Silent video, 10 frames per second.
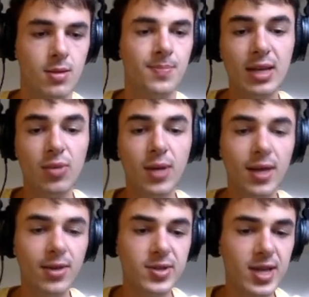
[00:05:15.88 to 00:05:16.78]
And the one
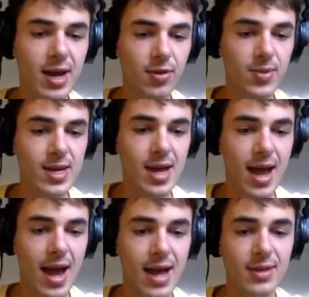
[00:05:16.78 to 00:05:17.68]
other sound we
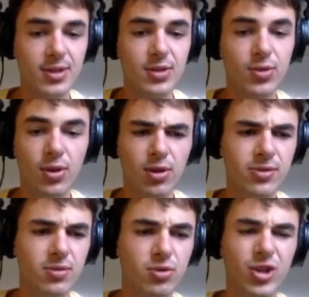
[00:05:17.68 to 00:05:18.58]
add is this cool little
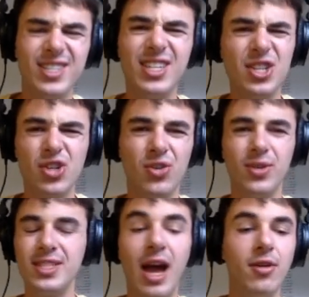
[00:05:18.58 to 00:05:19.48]
transitional
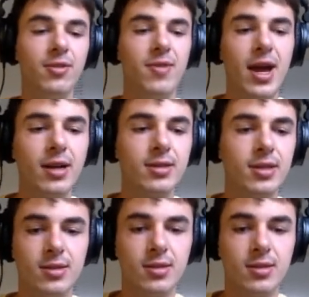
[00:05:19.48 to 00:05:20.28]
sound effect.